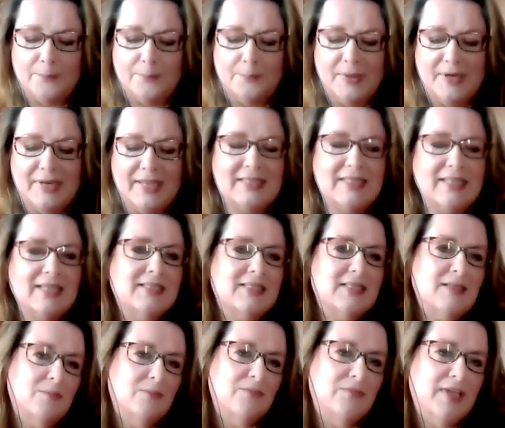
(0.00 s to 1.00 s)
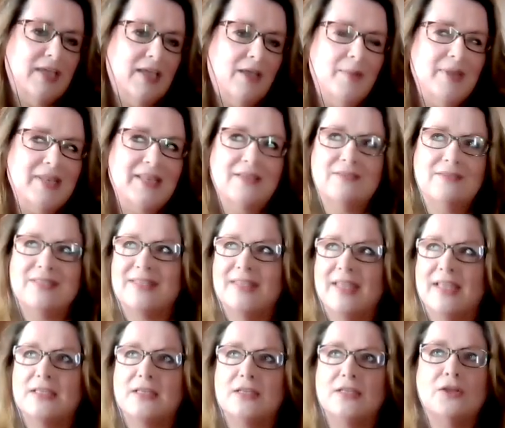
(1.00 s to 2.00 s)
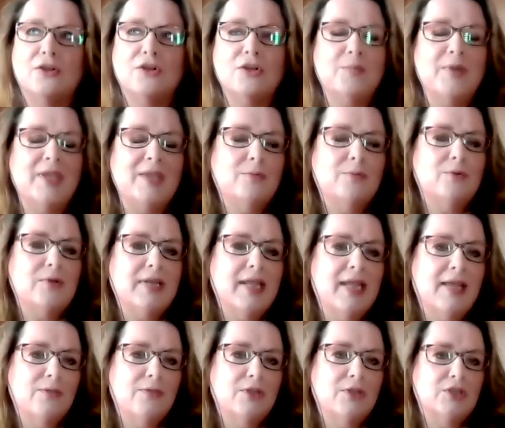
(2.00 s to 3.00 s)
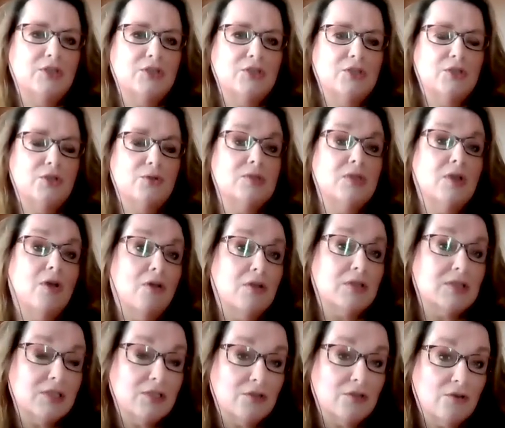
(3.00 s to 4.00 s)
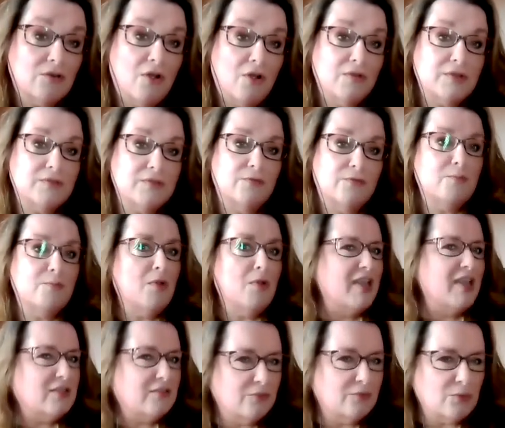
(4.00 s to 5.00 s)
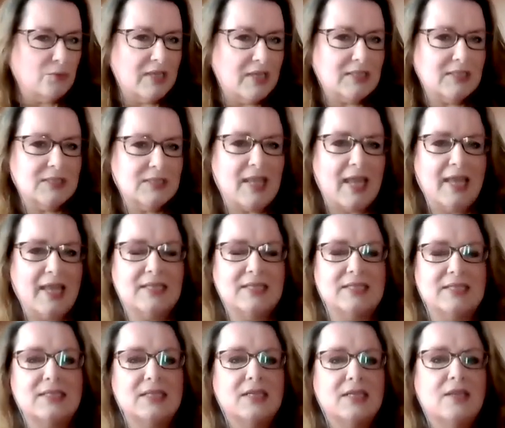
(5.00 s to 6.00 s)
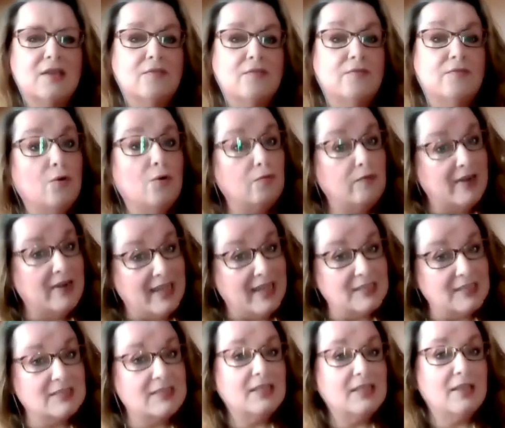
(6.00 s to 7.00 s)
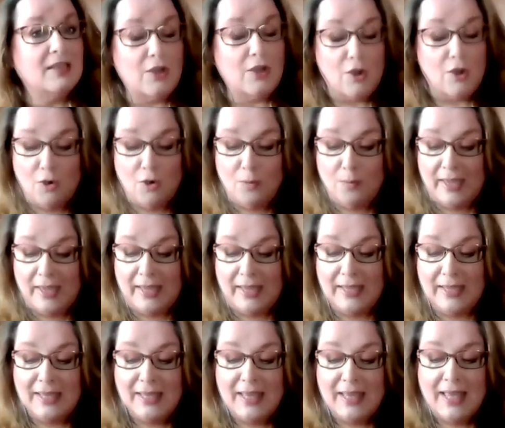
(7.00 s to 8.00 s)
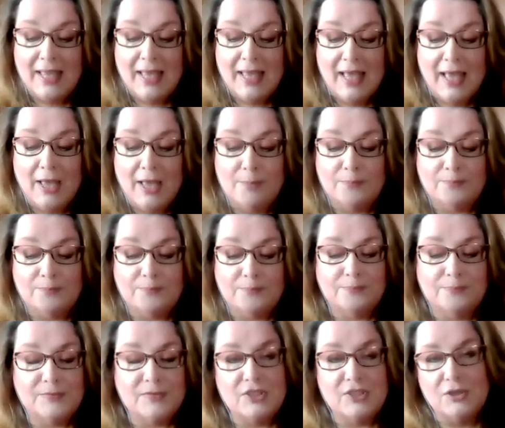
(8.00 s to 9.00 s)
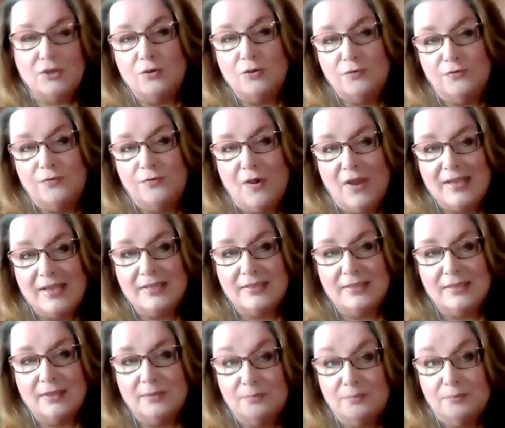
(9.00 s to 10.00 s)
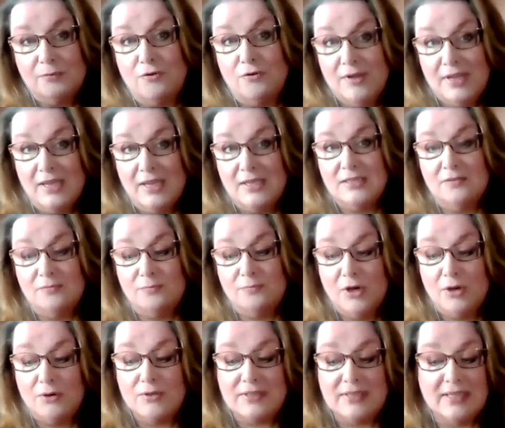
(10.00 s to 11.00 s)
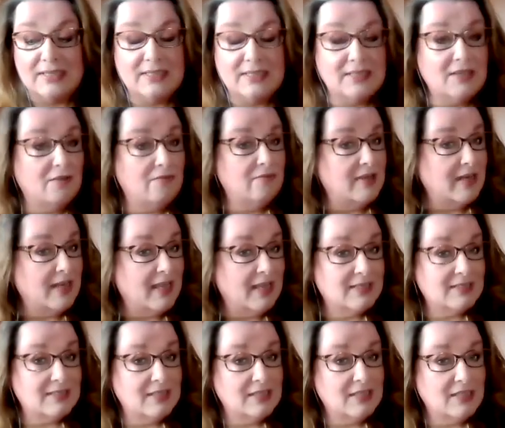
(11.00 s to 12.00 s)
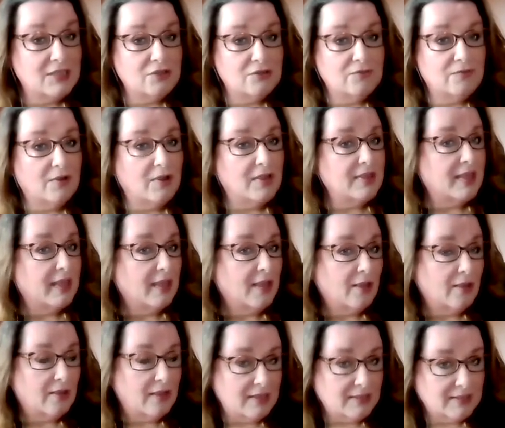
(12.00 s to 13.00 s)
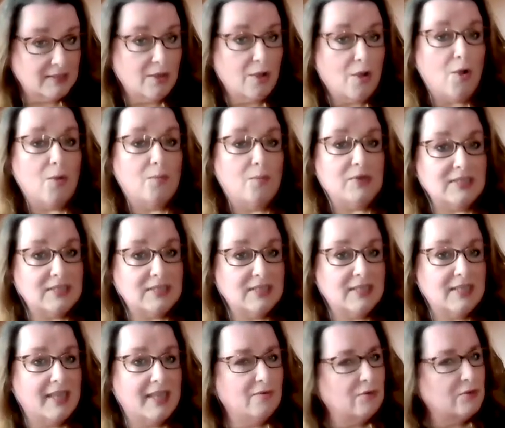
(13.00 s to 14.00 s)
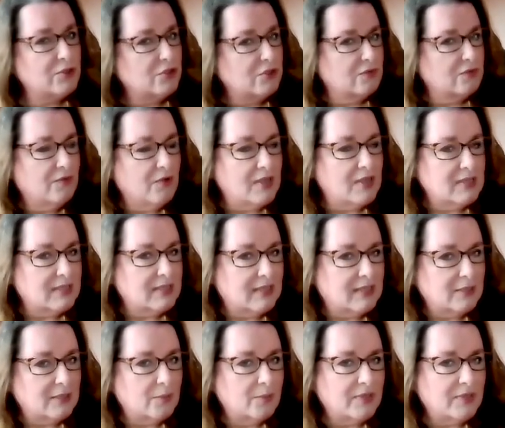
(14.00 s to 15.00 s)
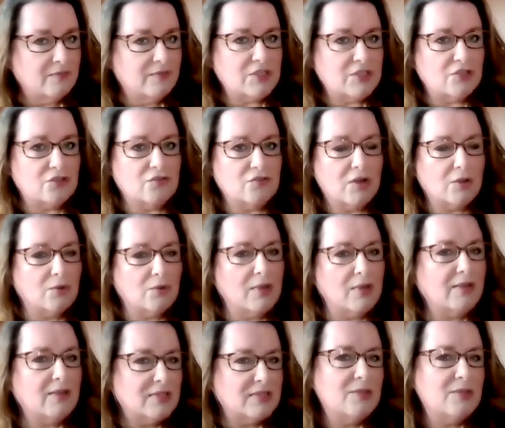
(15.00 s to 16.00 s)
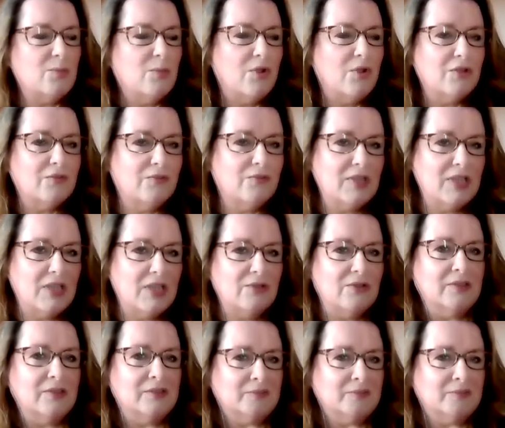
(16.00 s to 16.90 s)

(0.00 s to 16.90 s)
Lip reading: But is it something, I mean, there's a lot of people now that use arts and crafts for mindfulness and for relaxing and calming. Do you find the creative process a relaxing thing? Do you find there is calmness in there, or do you find it a little bit of a struggle? How does it work for you?